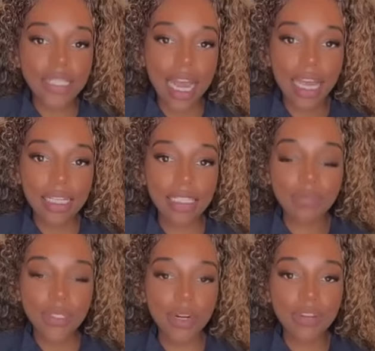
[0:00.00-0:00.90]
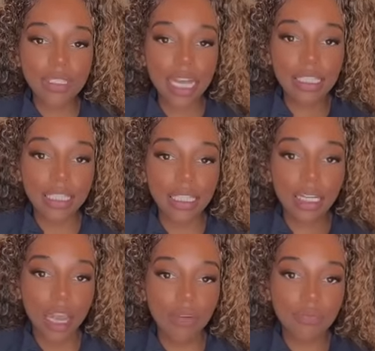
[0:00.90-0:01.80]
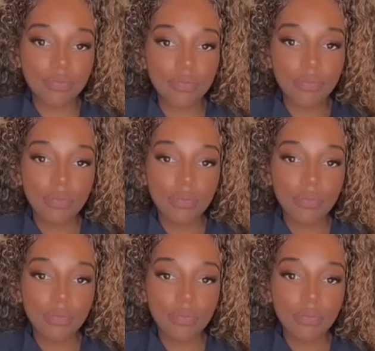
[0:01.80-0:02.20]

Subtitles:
Earth Signs? What do Earth Signs need to know?